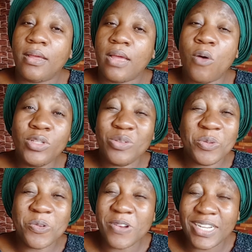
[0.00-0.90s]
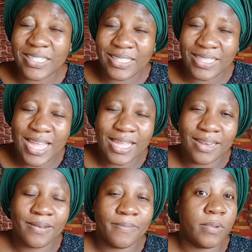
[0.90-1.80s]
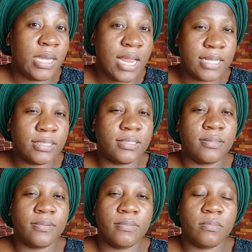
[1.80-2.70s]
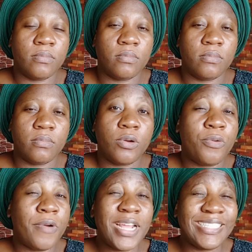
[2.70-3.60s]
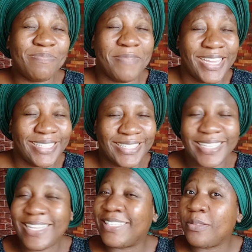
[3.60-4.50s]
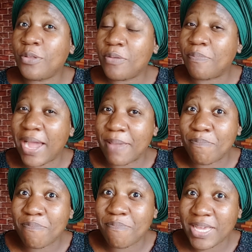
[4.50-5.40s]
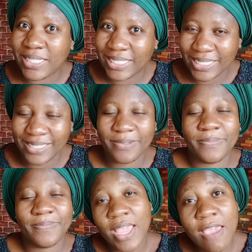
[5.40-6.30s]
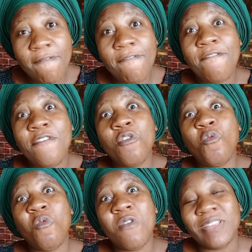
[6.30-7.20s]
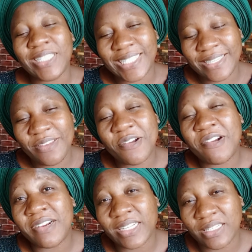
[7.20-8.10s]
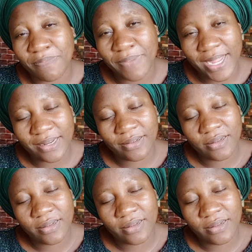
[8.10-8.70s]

I want you to understand that respect is not by pity. If you want your husband